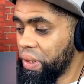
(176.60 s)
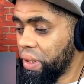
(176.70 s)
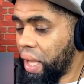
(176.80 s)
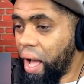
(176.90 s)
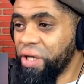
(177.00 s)

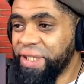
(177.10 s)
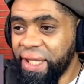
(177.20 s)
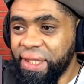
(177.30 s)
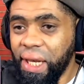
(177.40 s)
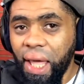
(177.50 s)
How is that
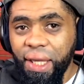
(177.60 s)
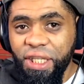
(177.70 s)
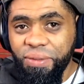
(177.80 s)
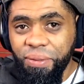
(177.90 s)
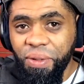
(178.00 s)
the luckiest
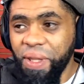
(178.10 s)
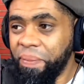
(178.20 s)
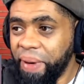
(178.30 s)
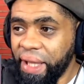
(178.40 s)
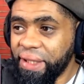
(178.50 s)
people they
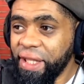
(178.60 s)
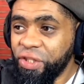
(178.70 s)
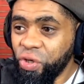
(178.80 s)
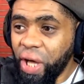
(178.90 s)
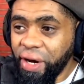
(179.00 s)
practice? They
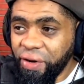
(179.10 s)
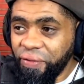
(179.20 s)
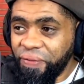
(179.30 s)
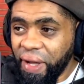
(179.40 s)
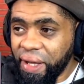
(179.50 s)
took, I don't know,
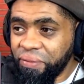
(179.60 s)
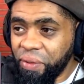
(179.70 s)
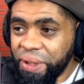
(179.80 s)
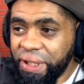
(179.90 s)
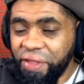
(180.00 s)
fucking probably
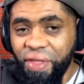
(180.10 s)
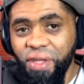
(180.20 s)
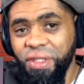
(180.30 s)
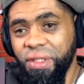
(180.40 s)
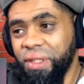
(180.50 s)

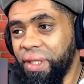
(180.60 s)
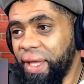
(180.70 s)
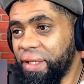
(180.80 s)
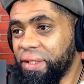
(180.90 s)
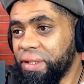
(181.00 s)
10,000
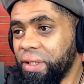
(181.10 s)
takes